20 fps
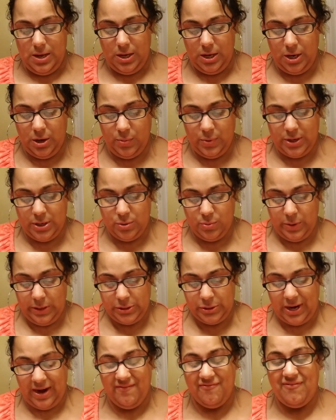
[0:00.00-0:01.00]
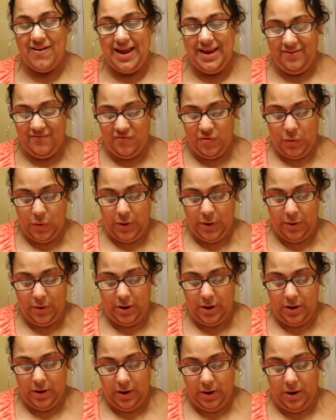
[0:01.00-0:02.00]
we're trying to fight for
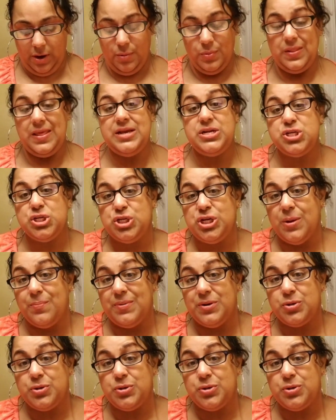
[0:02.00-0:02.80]
a relationship